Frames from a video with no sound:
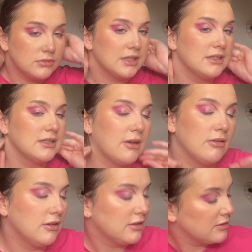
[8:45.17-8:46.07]
This is
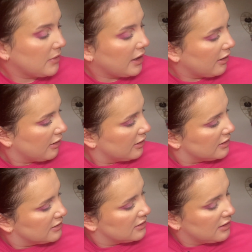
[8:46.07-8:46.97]
how it looked. My hair
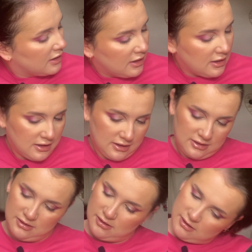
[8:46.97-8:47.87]
is
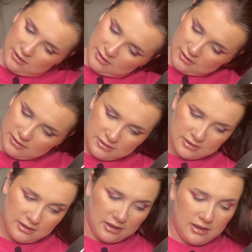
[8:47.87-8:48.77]
not
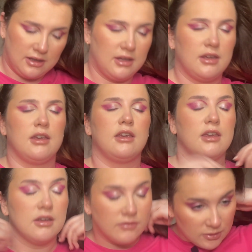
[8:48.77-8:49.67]

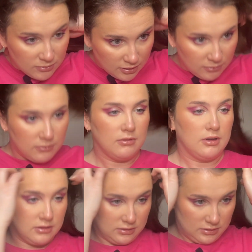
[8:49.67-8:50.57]
giving what I
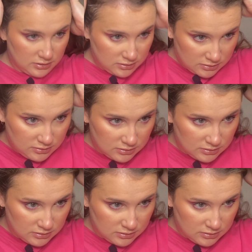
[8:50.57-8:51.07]
want.